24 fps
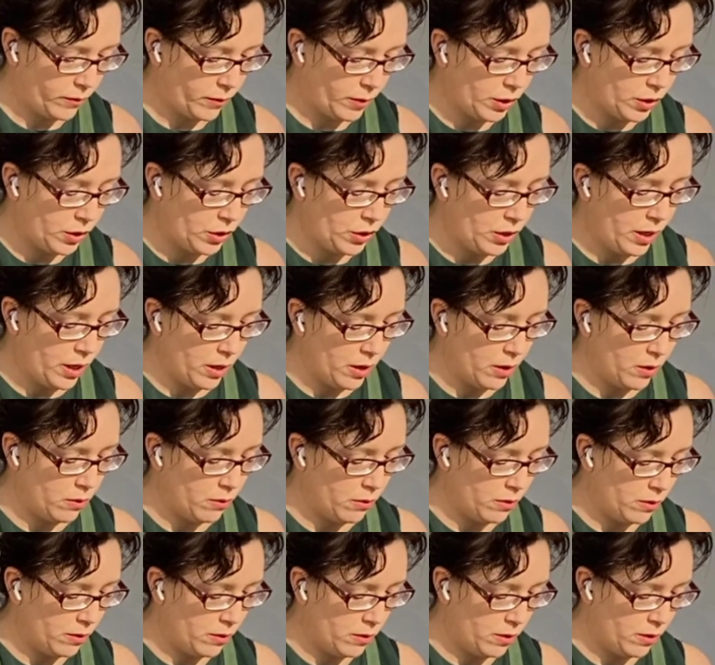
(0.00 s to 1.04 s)
So
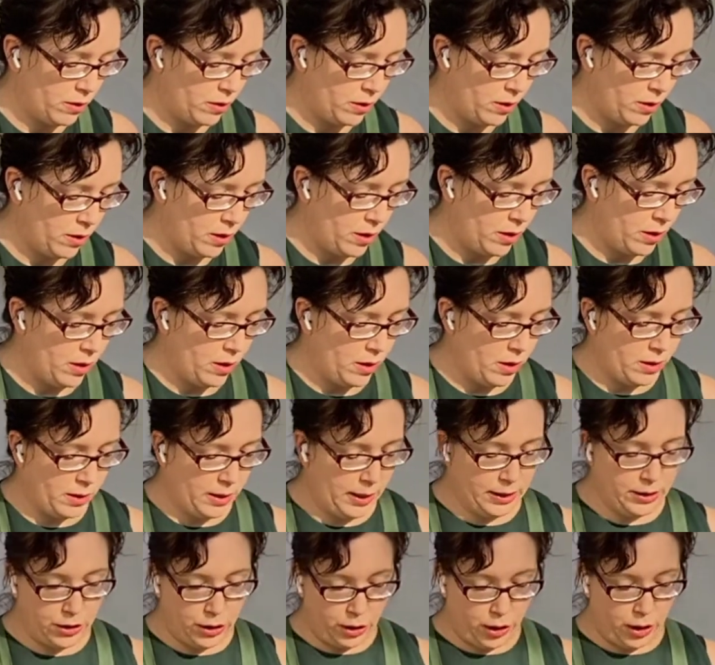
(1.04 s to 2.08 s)

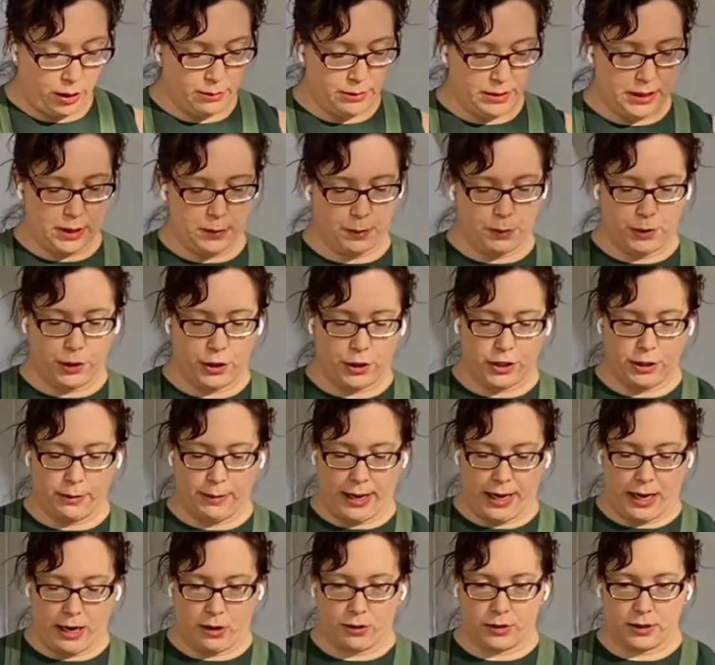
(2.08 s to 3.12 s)
these are the Crimson Sprinter
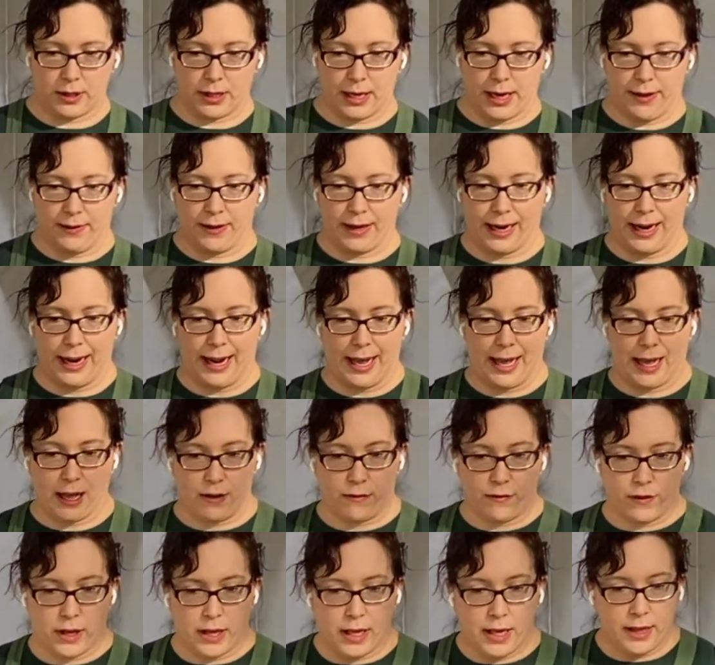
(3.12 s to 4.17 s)
tomatoes, and then I have,
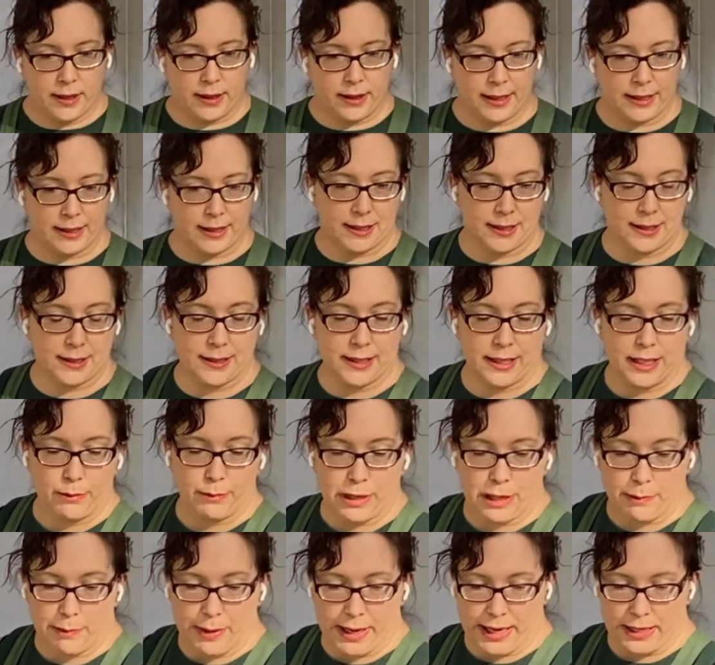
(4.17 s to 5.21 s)
this is
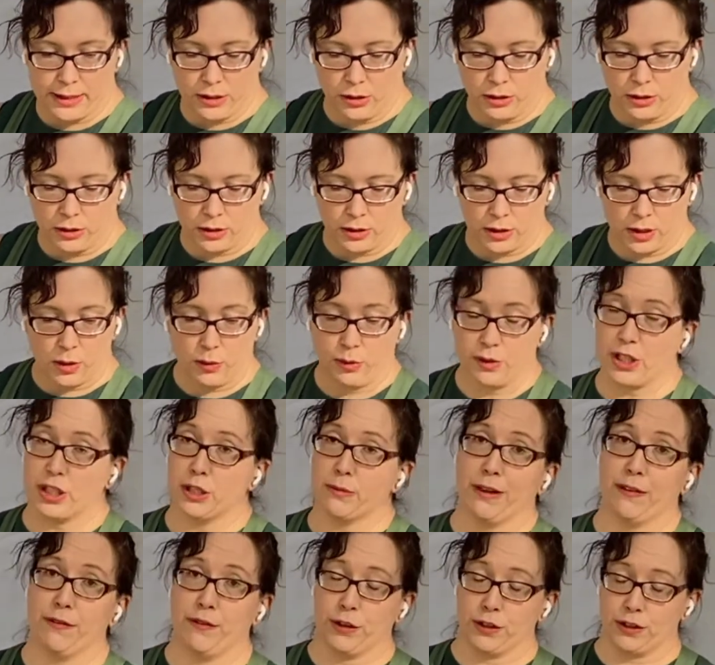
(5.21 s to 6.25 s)
cinnamon basil, which is
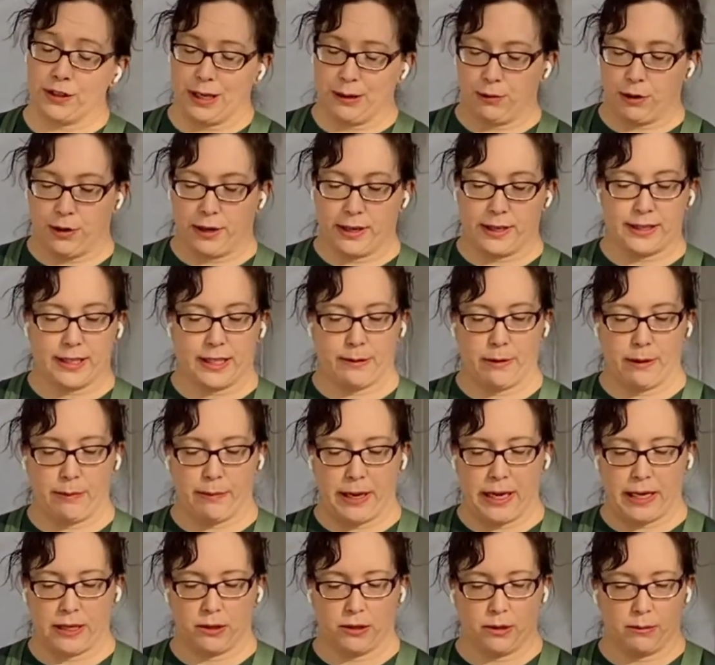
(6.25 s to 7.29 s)
my first time growing cinnamon
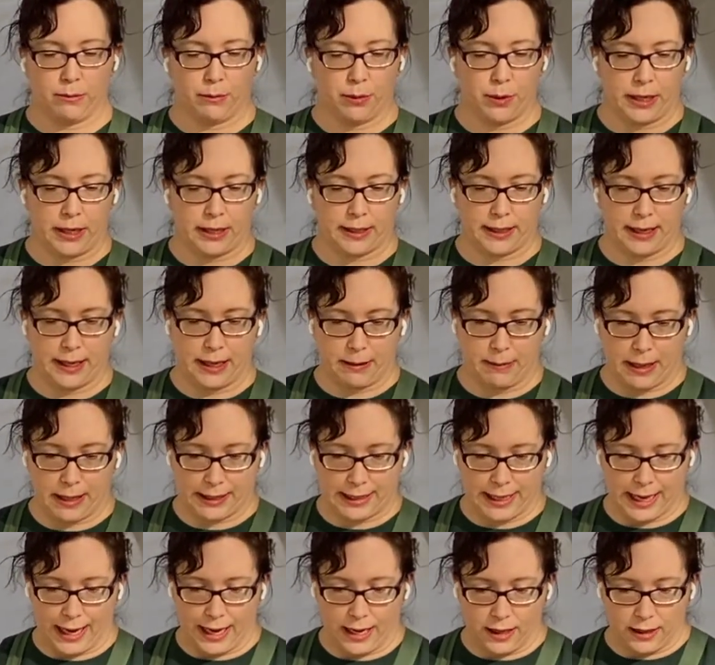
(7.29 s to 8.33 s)
basil. I'm pretty excited about
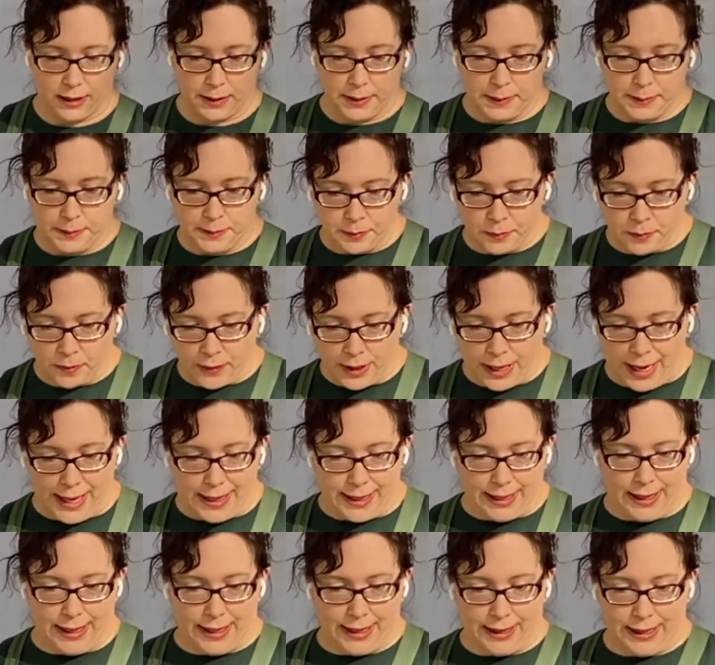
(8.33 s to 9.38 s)
that.
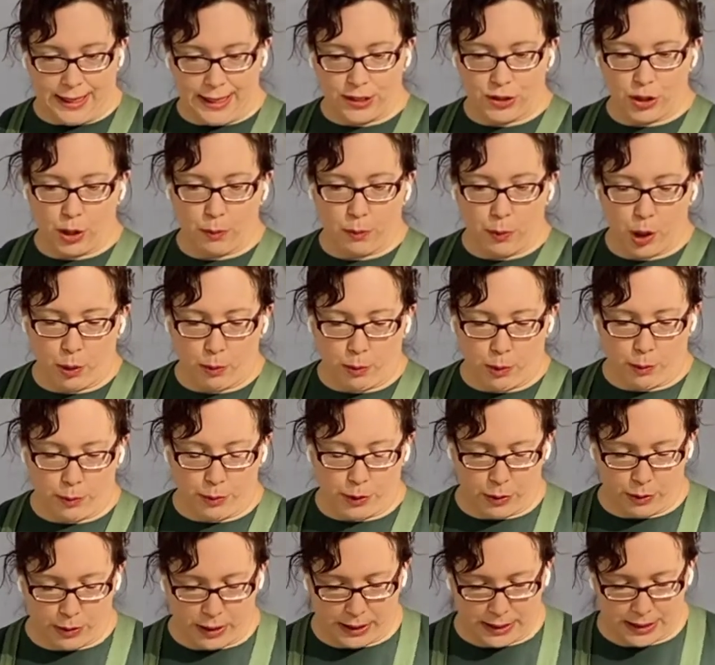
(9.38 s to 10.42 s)
And then these are Purple
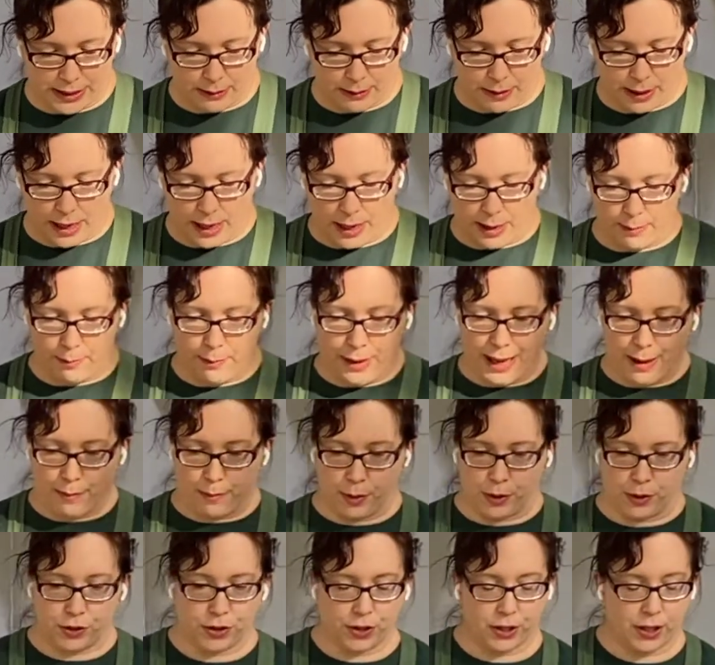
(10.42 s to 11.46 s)
Beauty
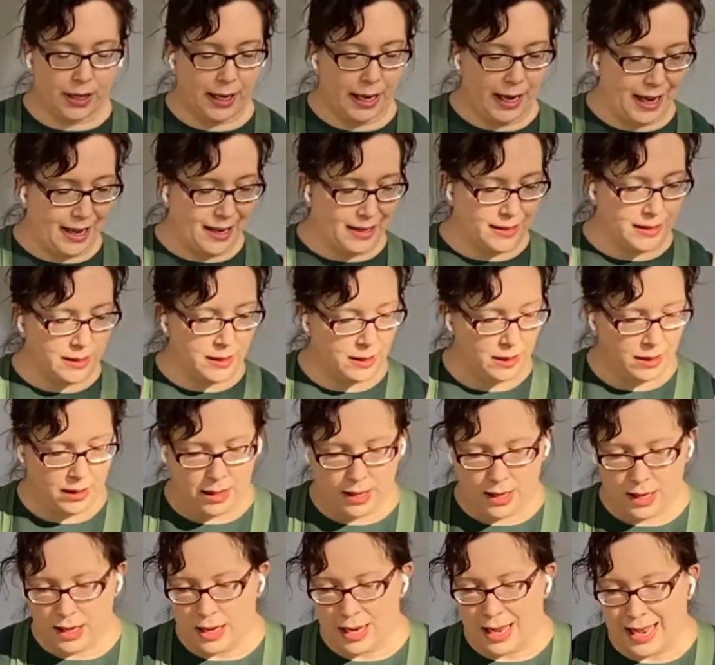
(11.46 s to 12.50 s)
peppers, and
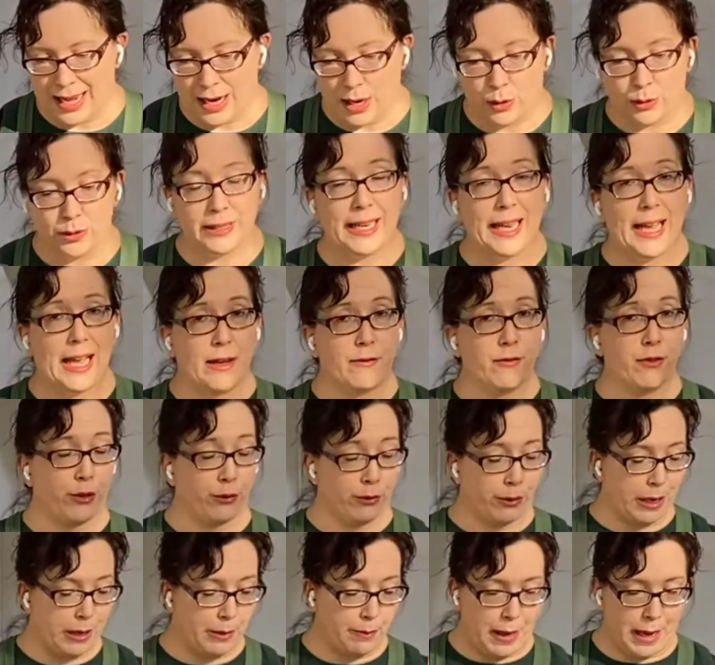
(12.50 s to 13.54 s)
I only have
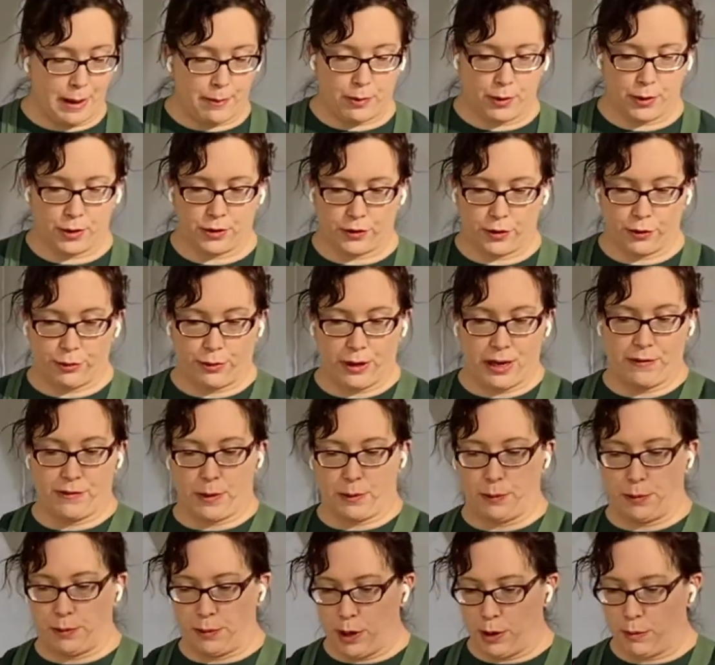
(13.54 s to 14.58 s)
three of the
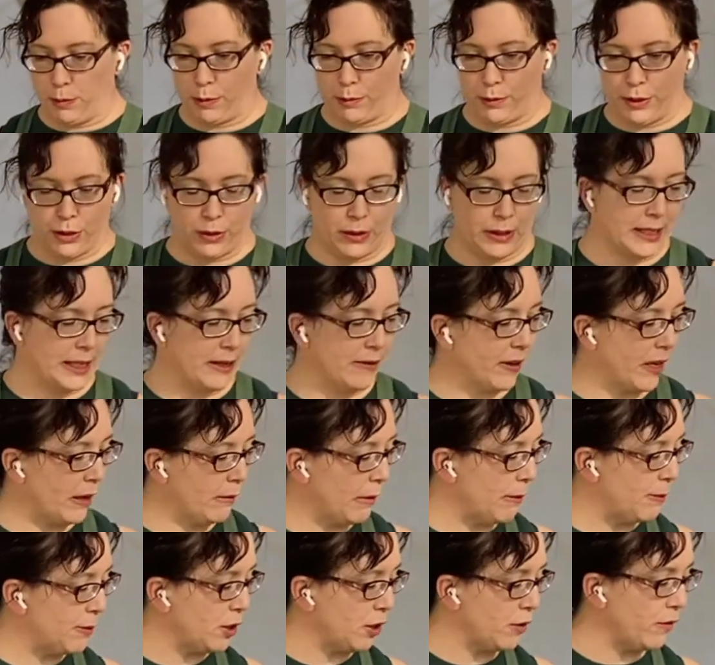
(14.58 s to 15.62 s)
Purple Beauties that have come up so